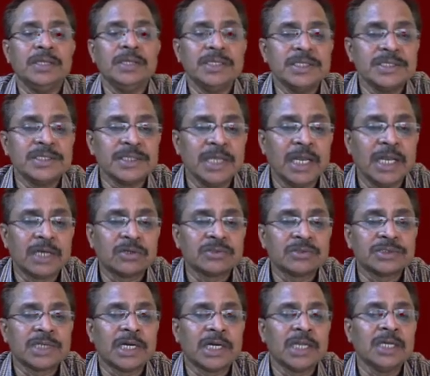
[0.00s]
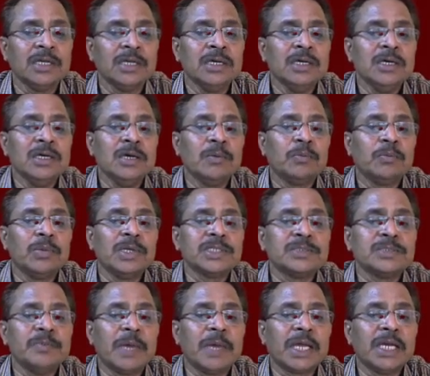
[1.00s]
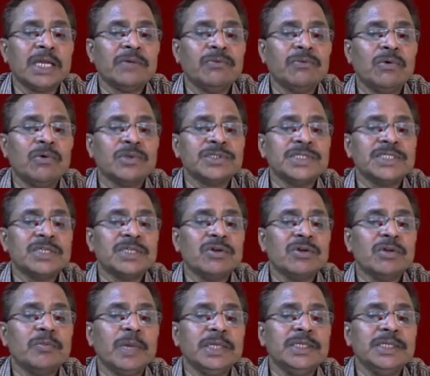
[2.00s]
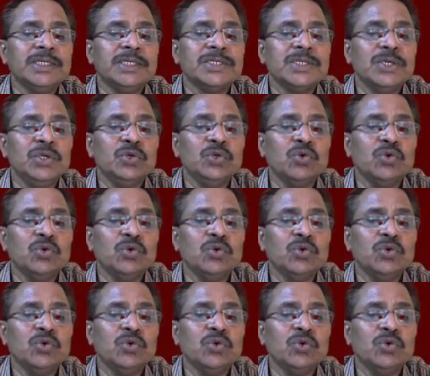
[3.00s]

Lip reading: This is electrostatic, plus magnetic force is given by this U